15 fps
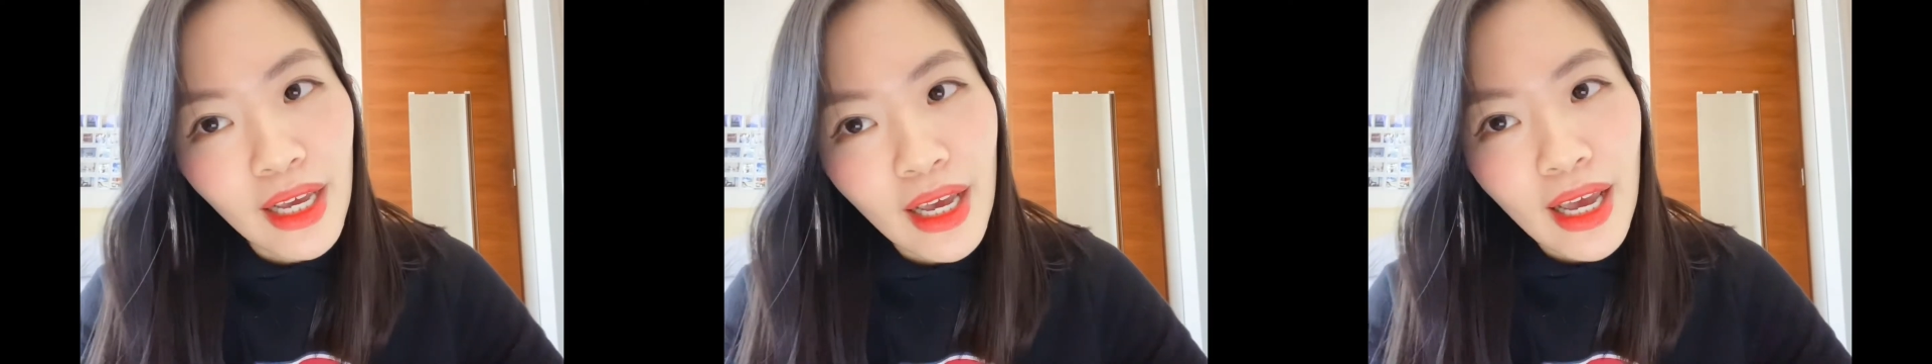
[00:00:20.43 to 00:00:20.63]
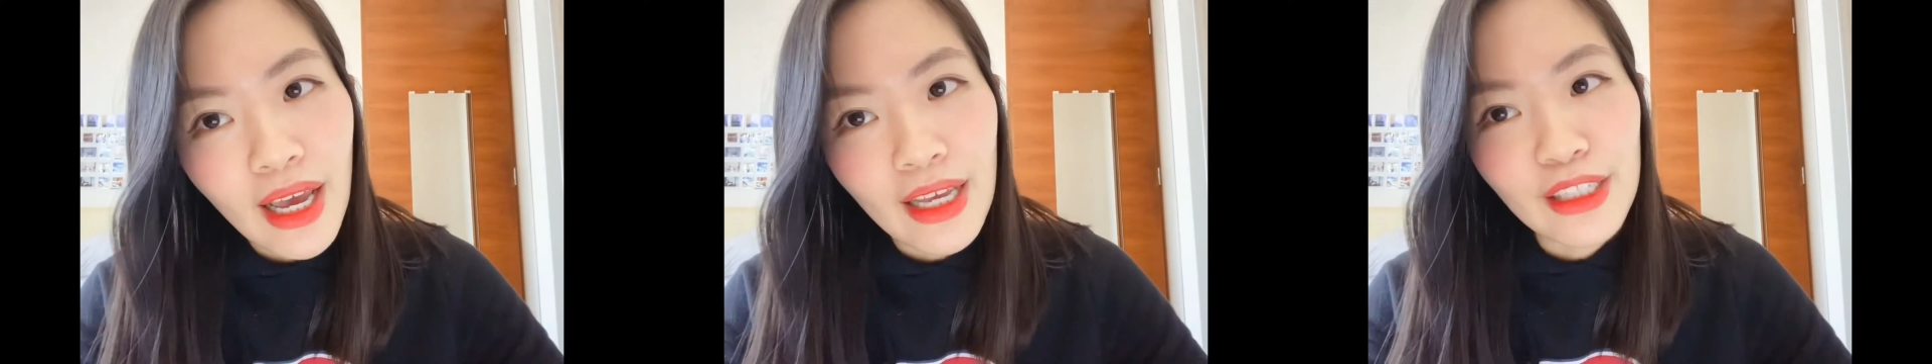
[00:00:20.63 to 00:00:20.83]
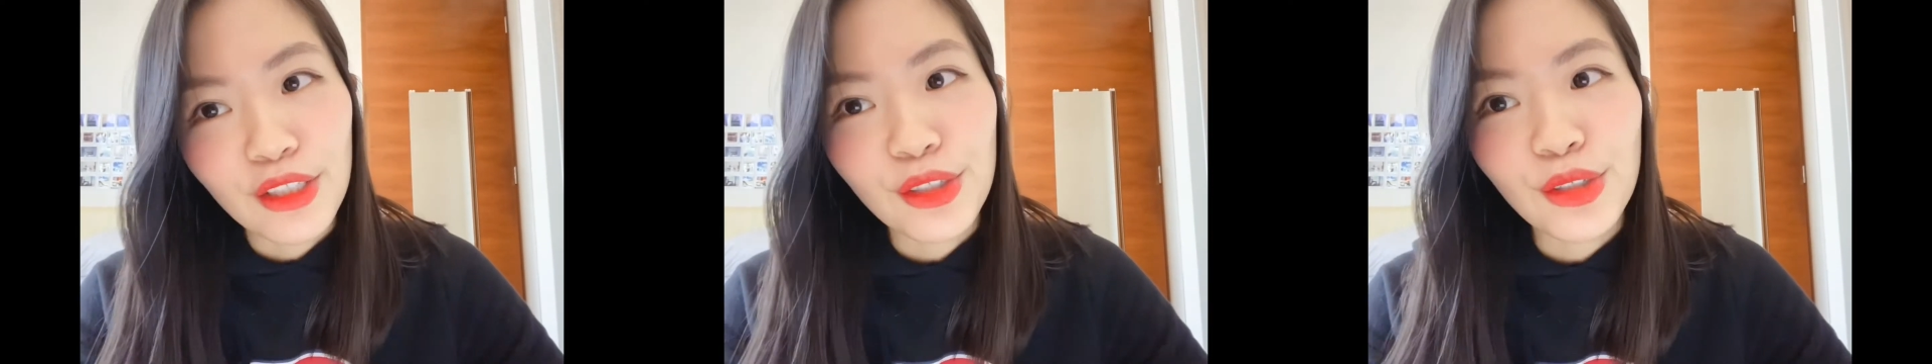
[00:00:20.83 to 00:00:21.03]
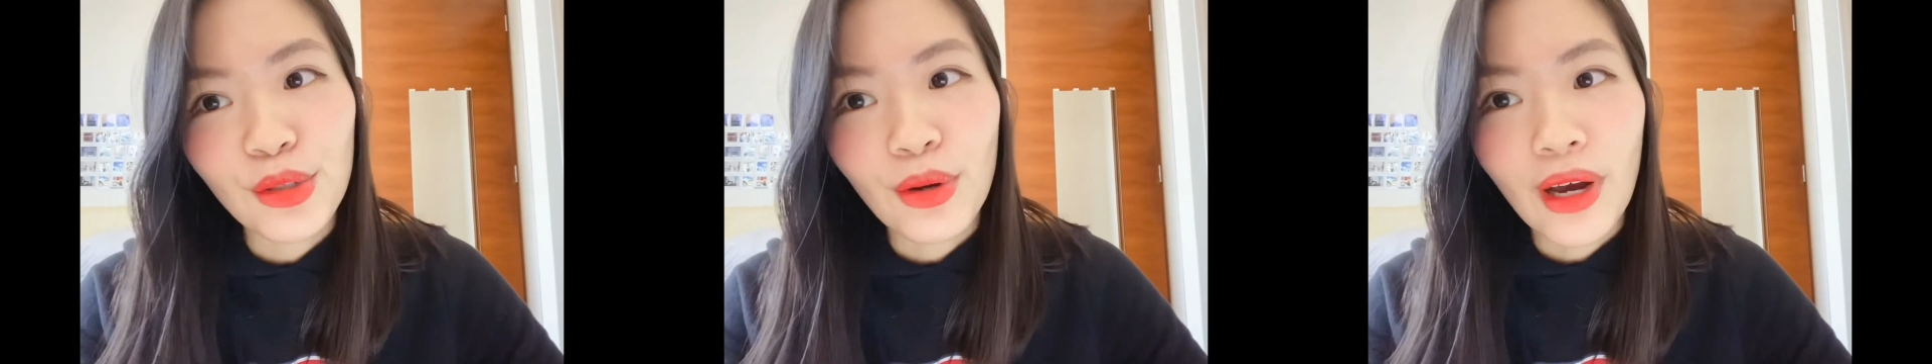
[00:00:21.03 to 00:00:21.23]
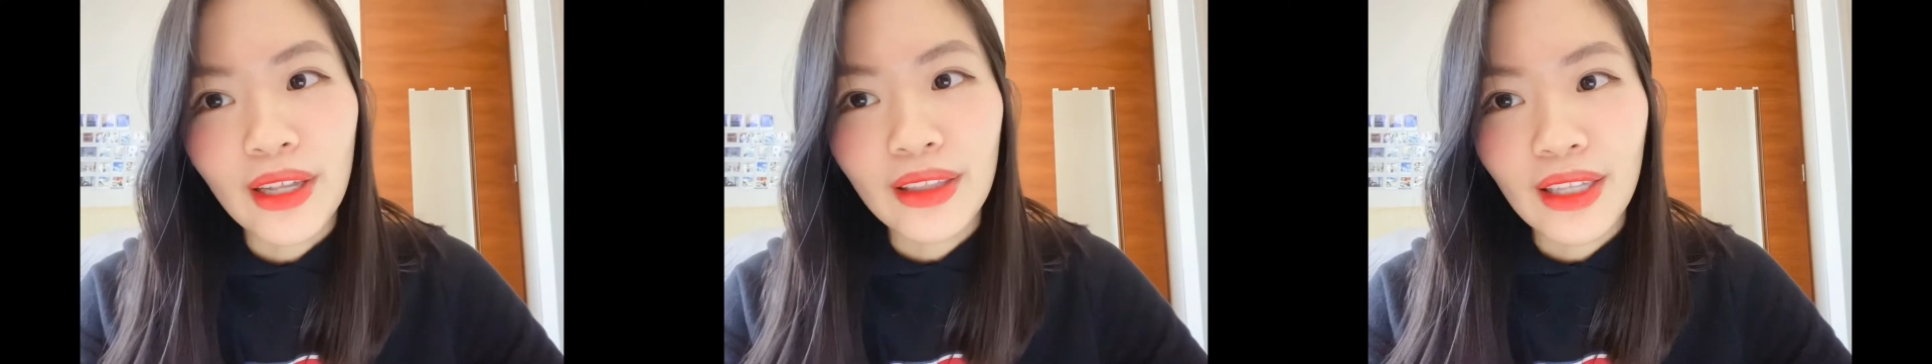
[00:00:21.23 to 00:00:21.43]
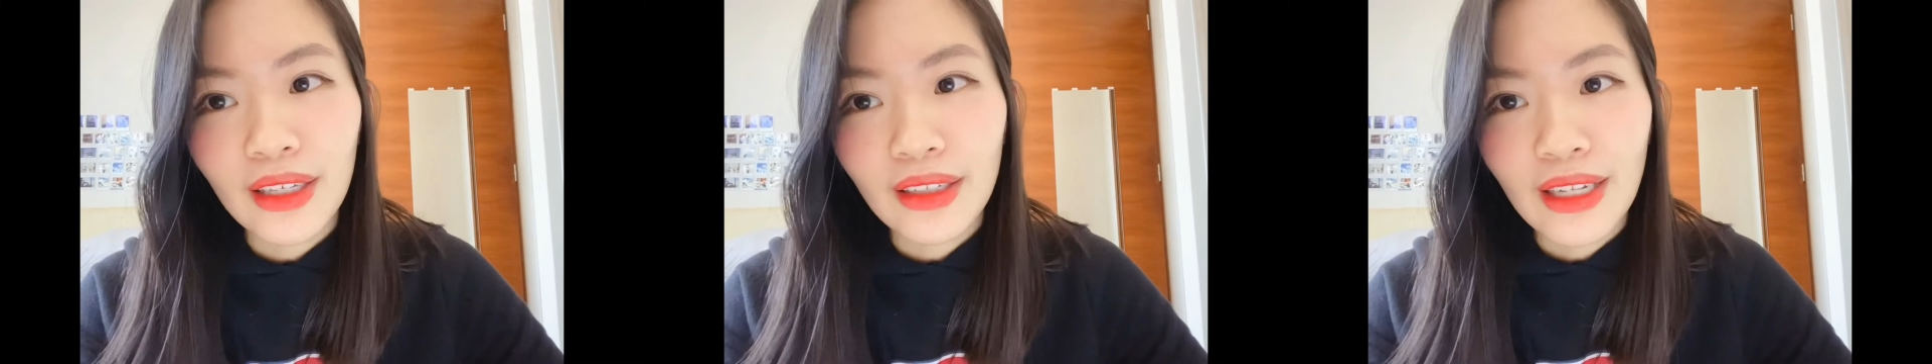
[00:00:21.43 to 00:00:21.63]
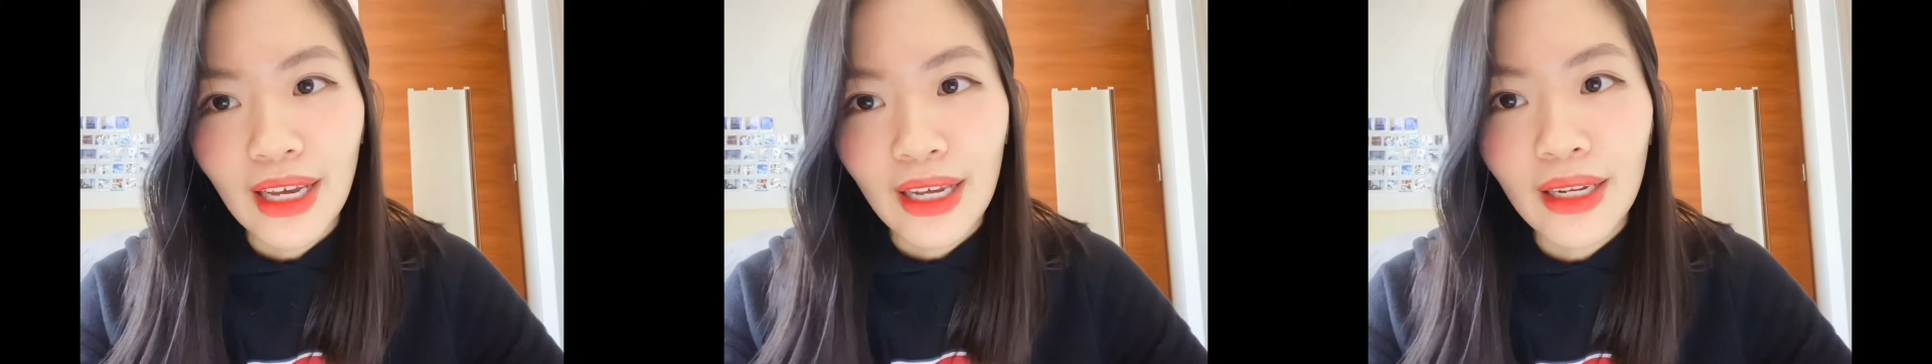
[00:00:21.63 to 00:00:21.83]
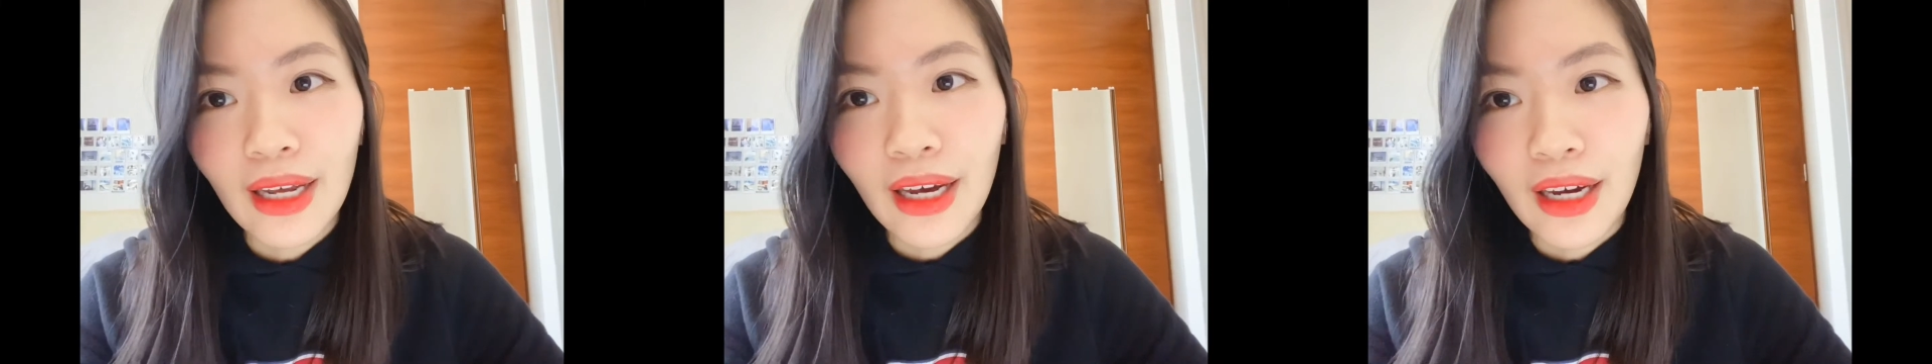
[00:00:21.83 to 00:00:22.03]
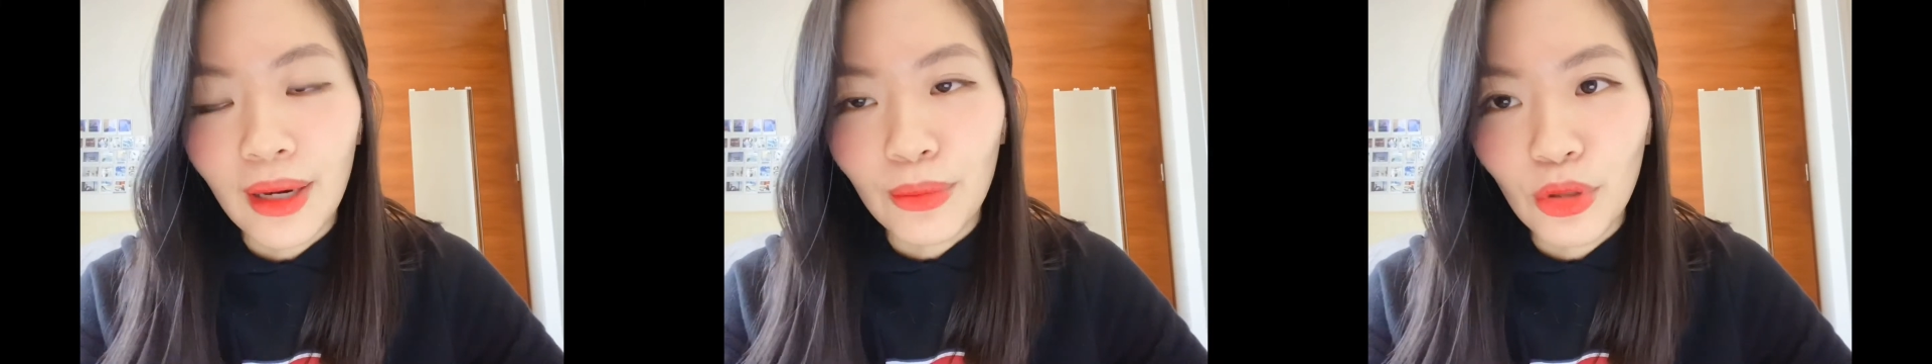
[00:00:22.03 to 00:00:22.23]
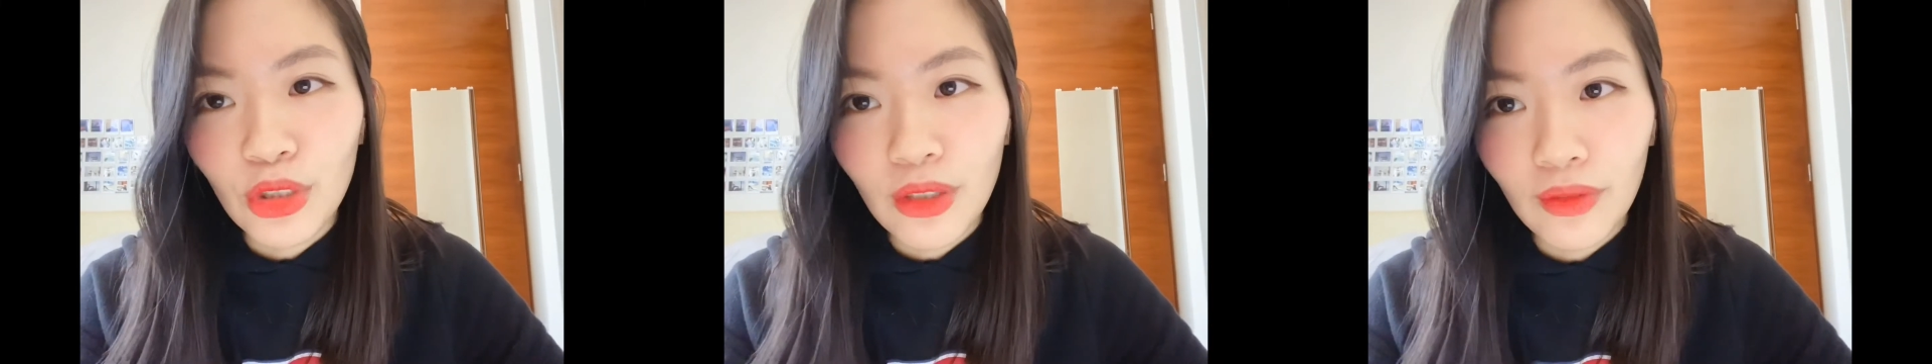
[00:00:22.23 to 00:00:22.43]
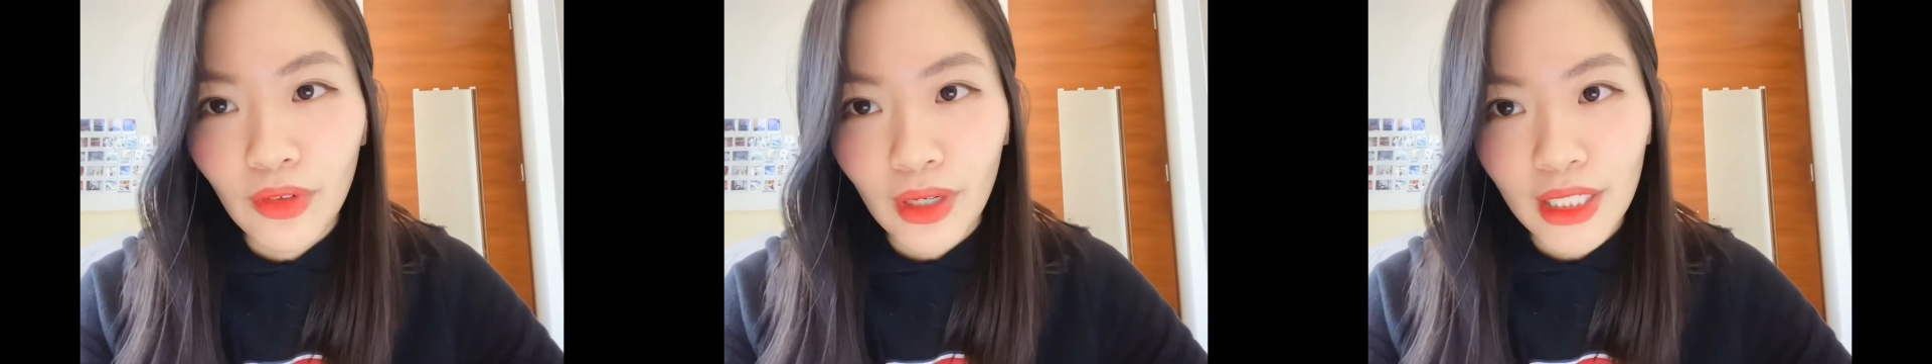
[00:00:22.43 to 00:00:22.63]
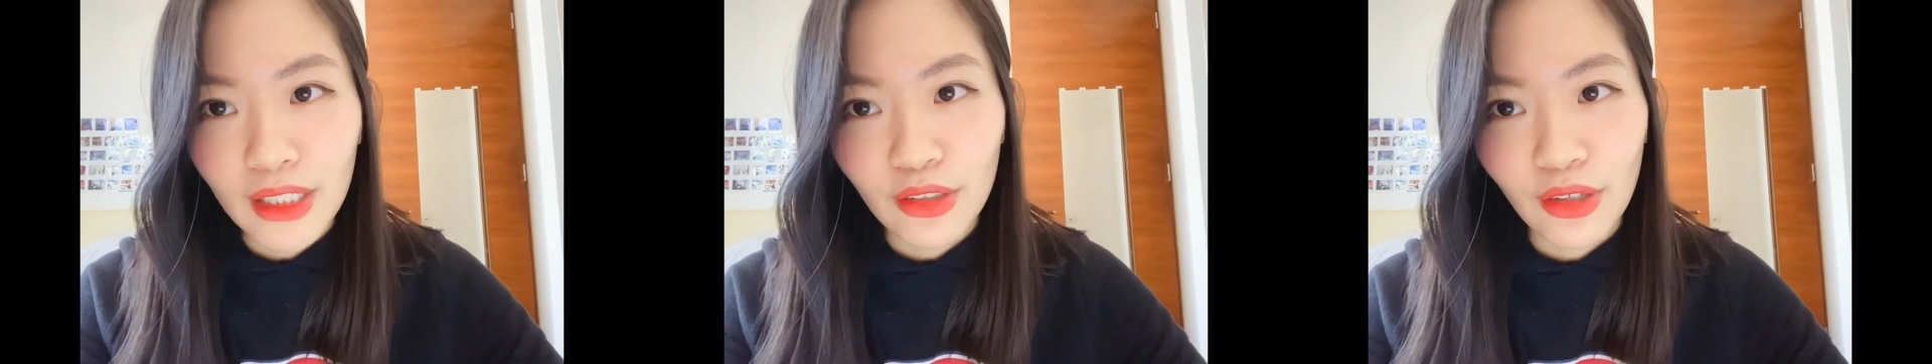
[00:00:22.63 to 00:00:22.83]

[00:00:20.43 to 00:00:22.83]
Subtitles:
And so I think that most of us